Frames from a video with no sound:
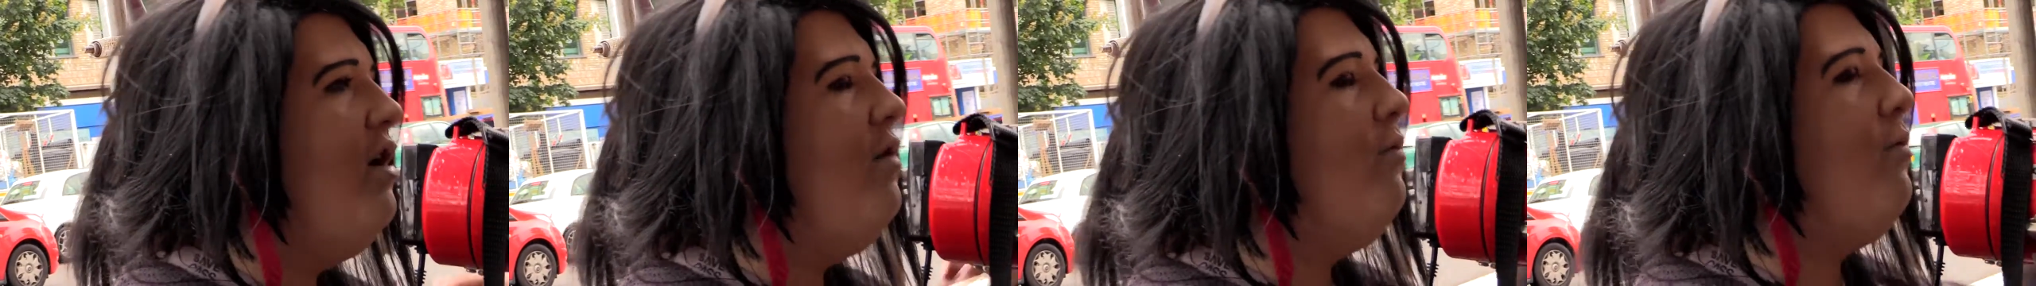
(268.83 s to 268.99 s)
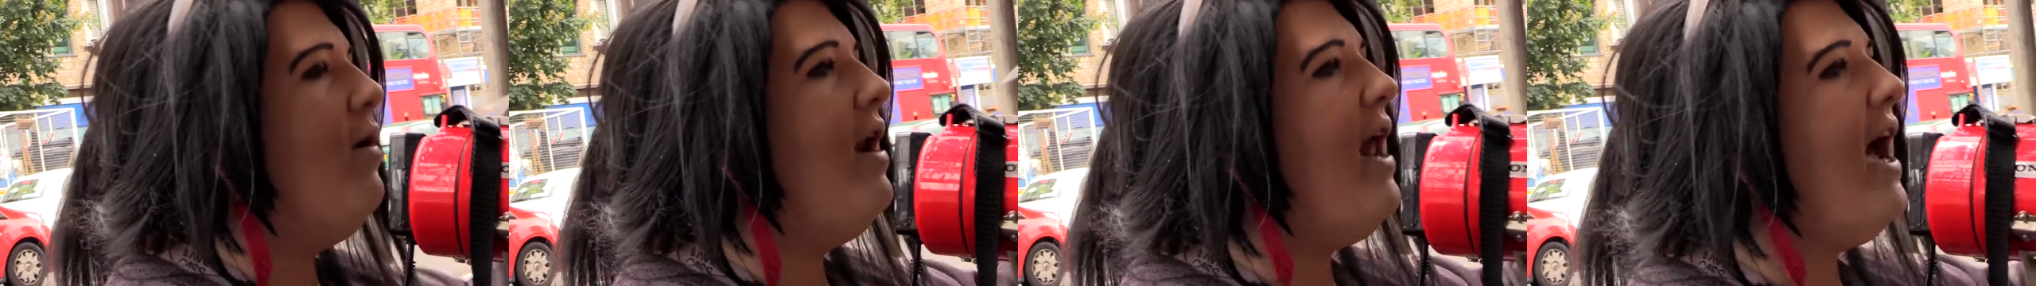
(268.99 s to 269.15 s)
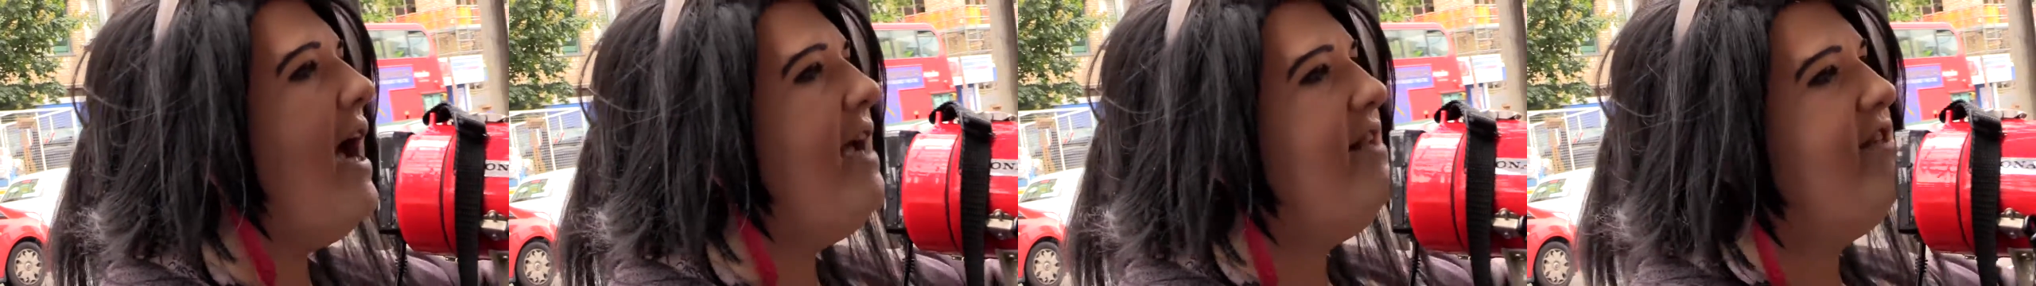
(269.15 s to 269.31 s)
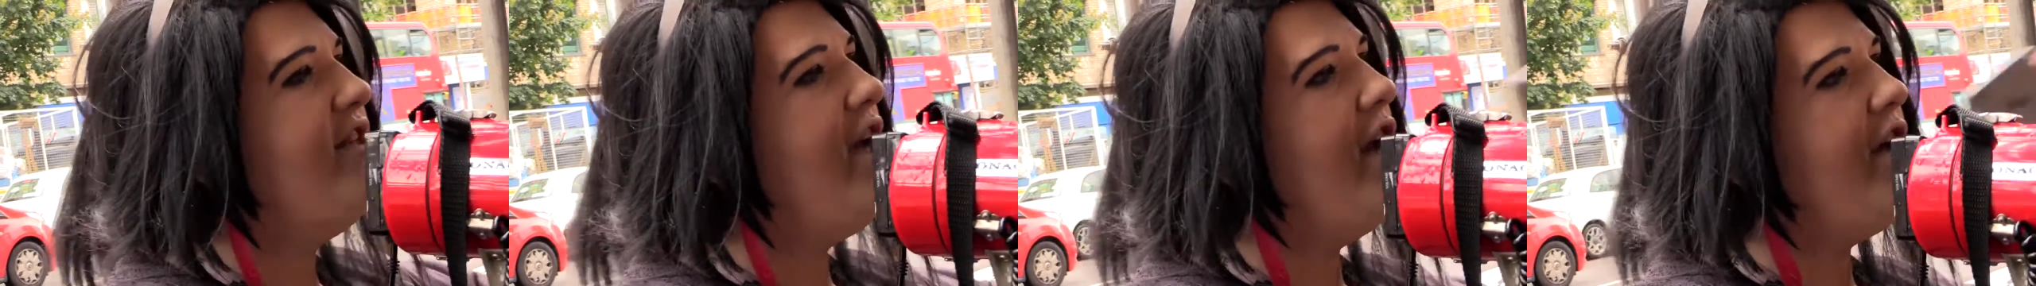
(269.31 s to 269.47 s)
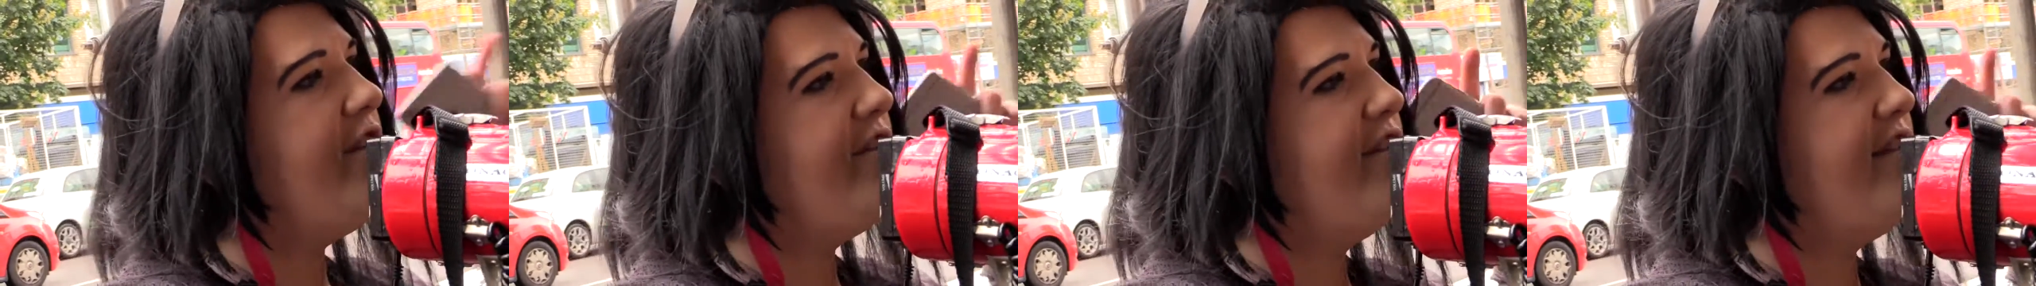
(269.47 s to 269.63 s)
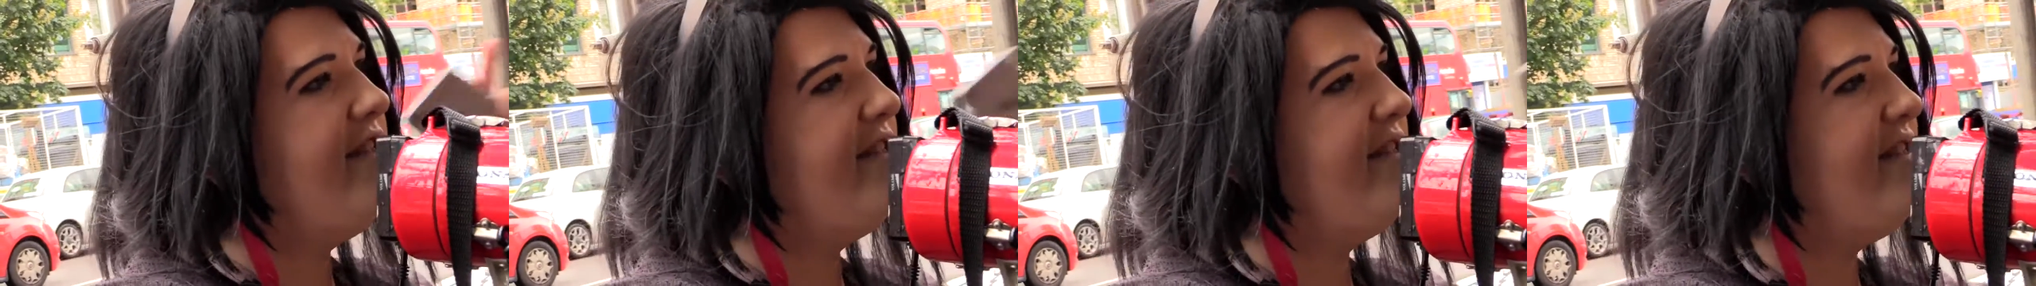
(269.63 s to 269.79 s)
When I
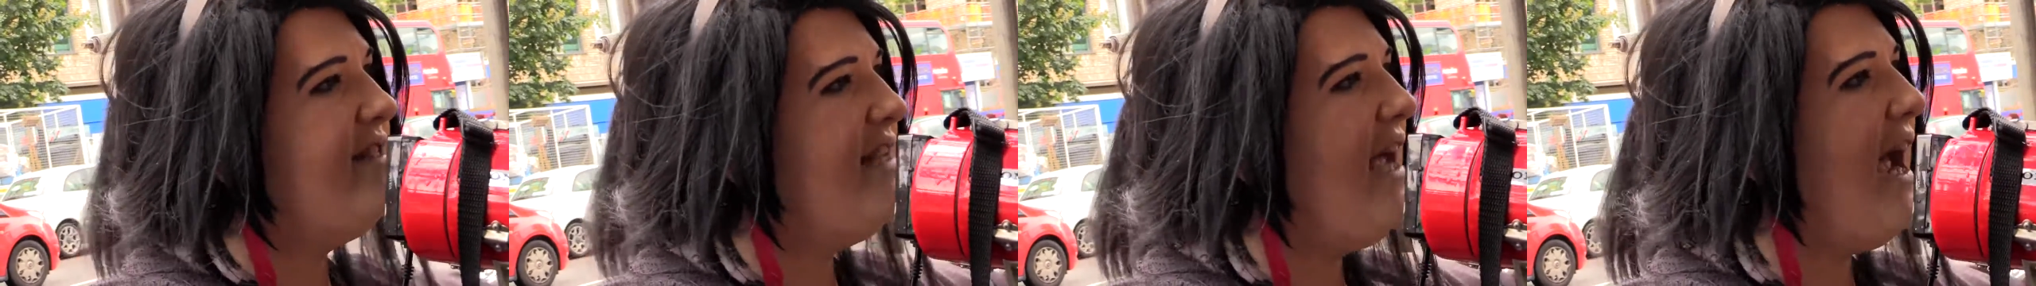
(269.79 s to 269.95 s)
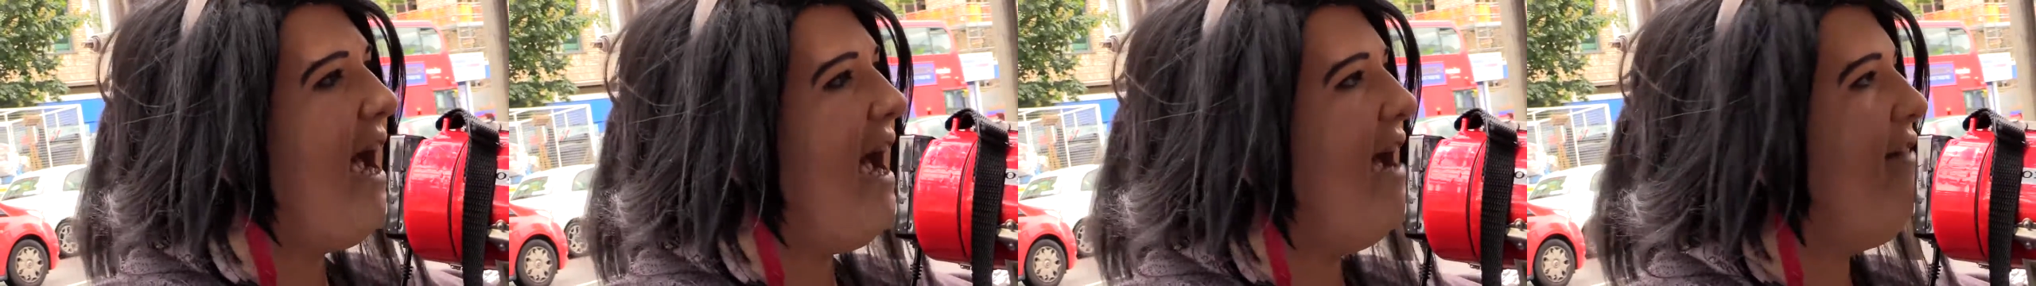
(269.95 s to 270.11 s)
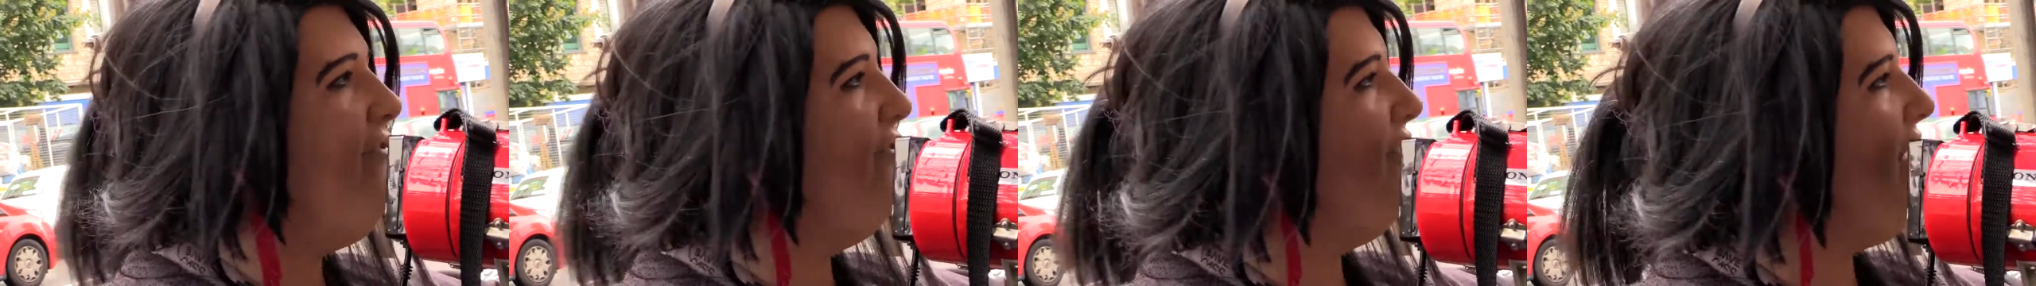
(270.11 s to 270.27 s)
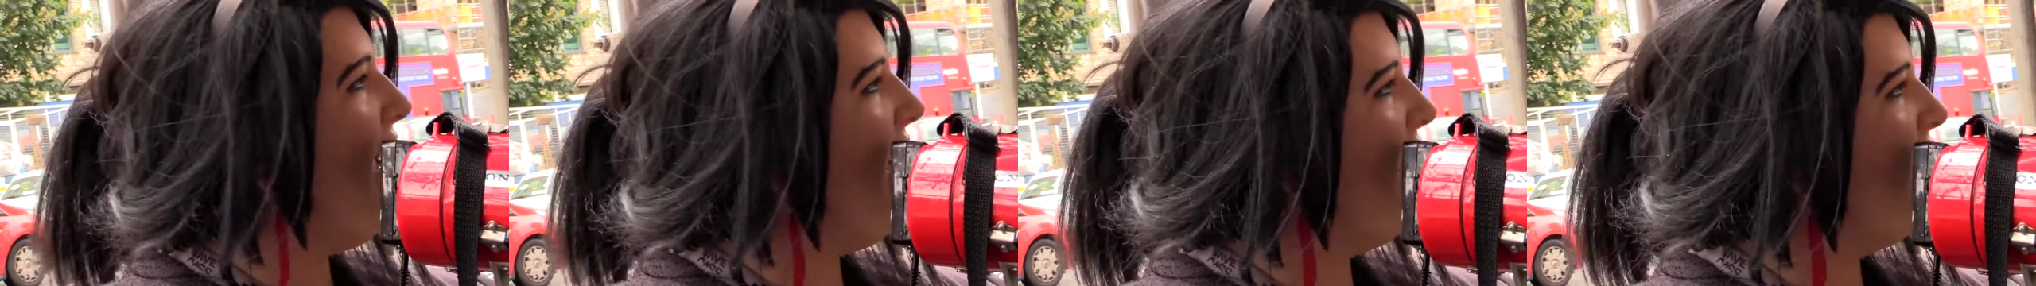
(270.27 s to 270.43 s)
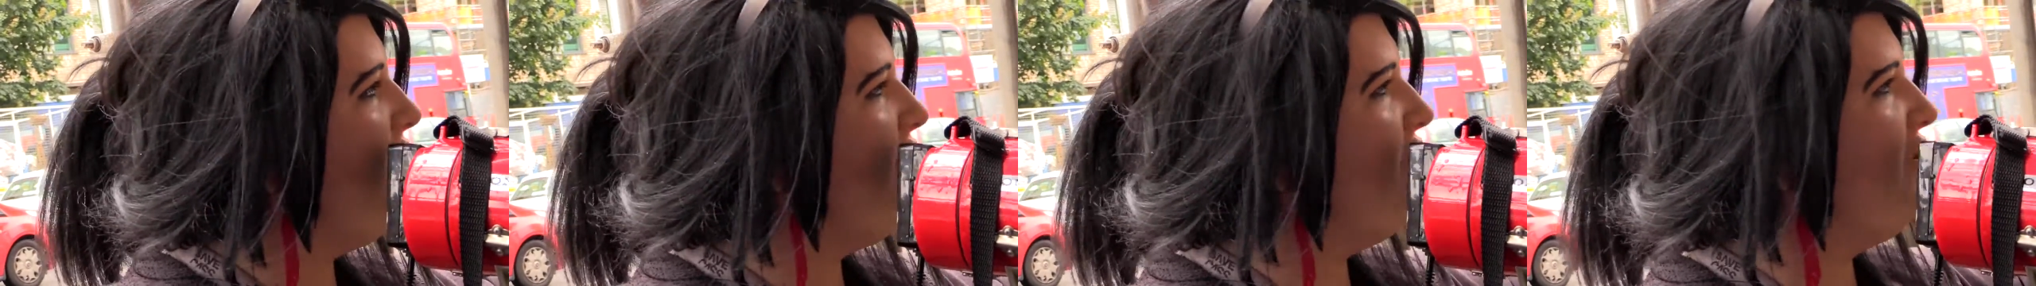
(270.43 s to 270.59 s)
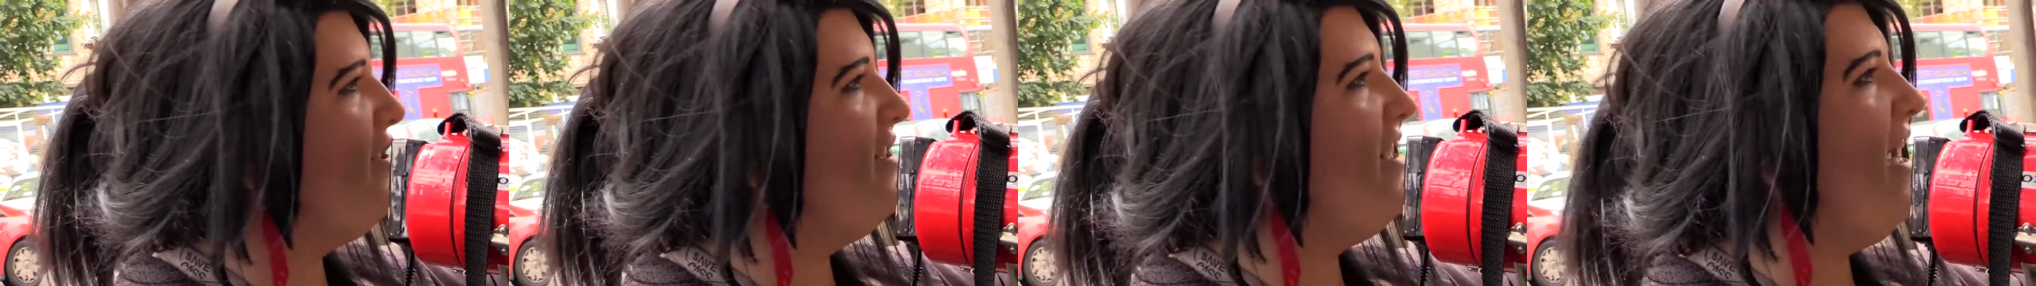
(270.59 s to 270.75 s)
talk to staff like
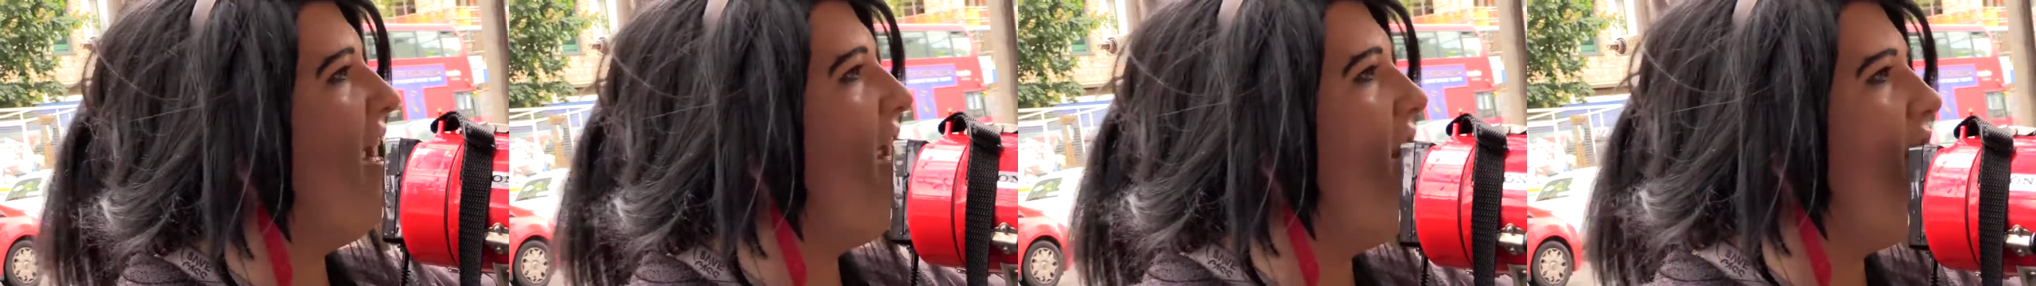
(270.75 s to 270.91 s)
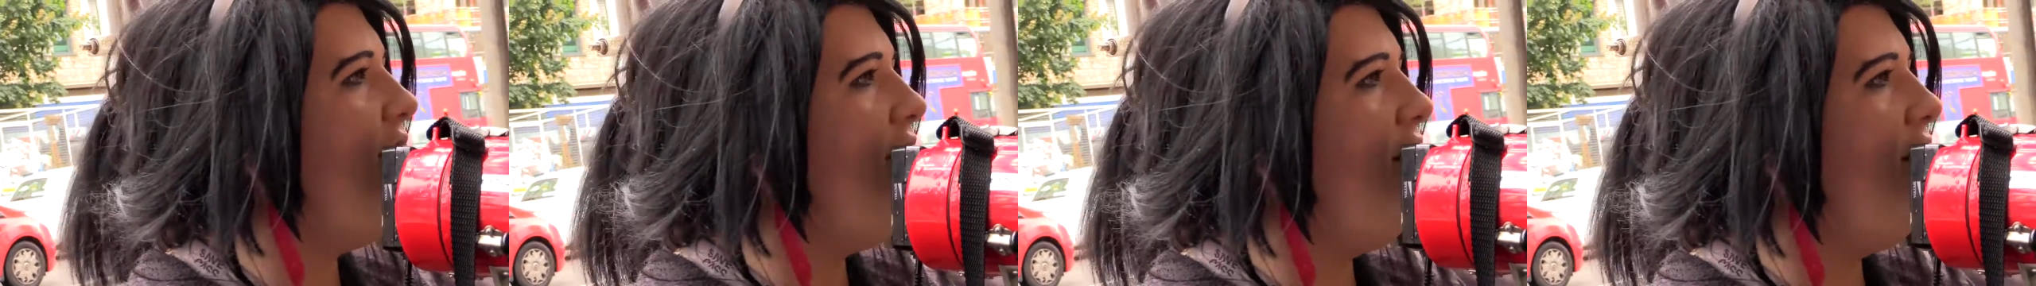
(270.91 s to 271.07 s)
Christina